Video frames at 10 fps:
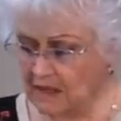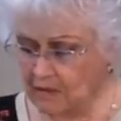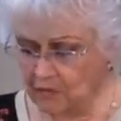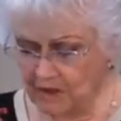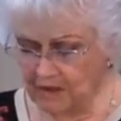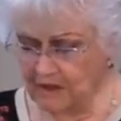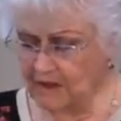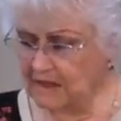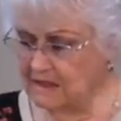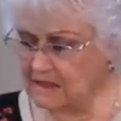And one of the
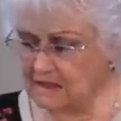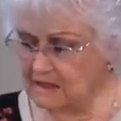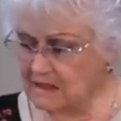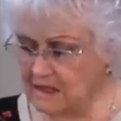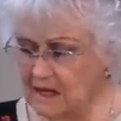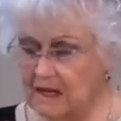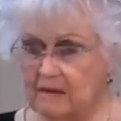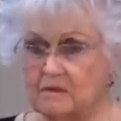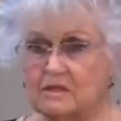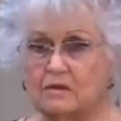lessons that I
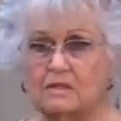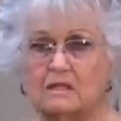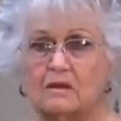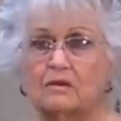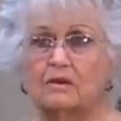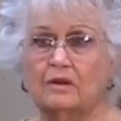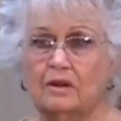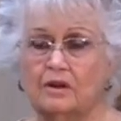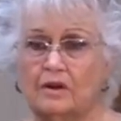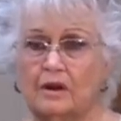am so slowly
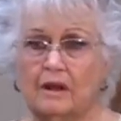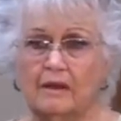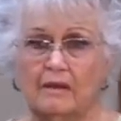learned,